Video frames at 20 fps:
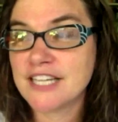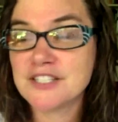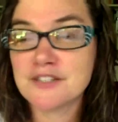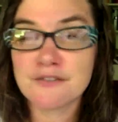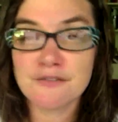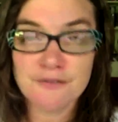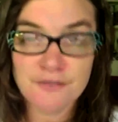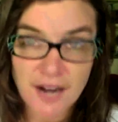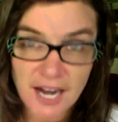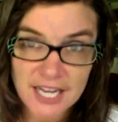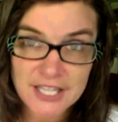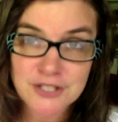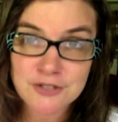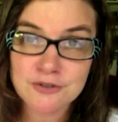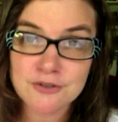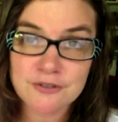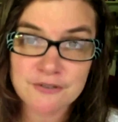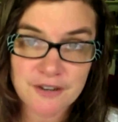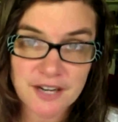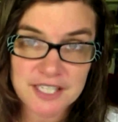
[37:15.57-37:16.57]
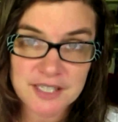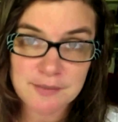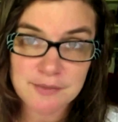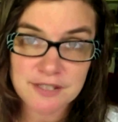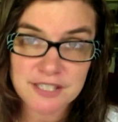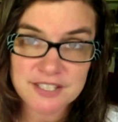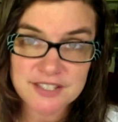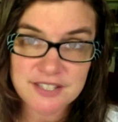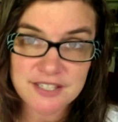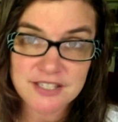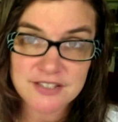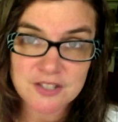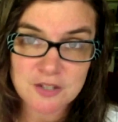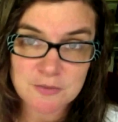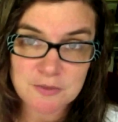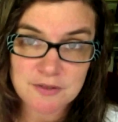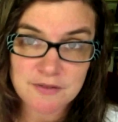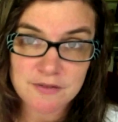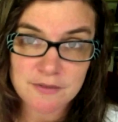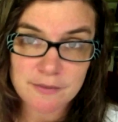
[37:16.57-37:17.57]
defy you to find a place that is
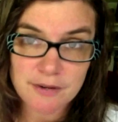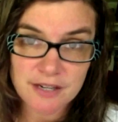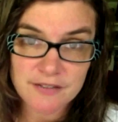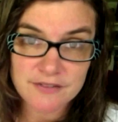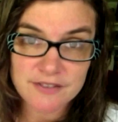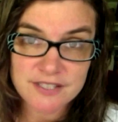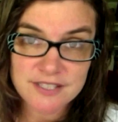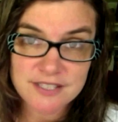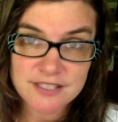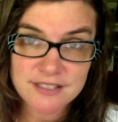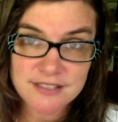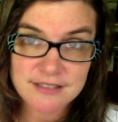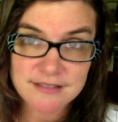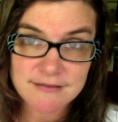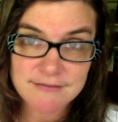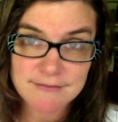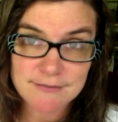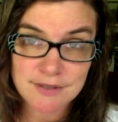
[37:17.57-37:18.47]
open for breakfast